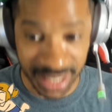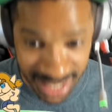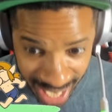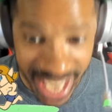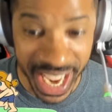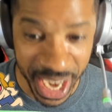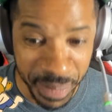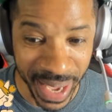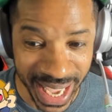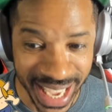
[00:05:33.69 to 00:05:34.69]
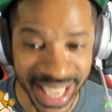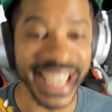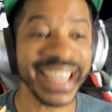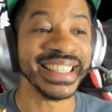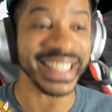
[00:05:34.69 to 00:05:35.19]
1080p,
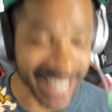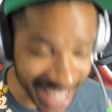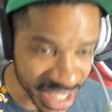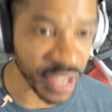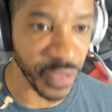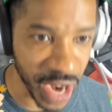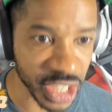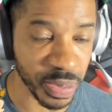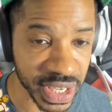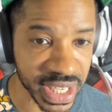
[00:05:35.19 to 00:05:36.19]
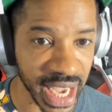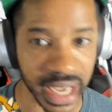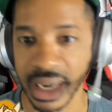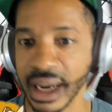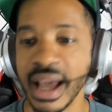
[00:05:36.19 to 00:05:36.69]
60 frames per second.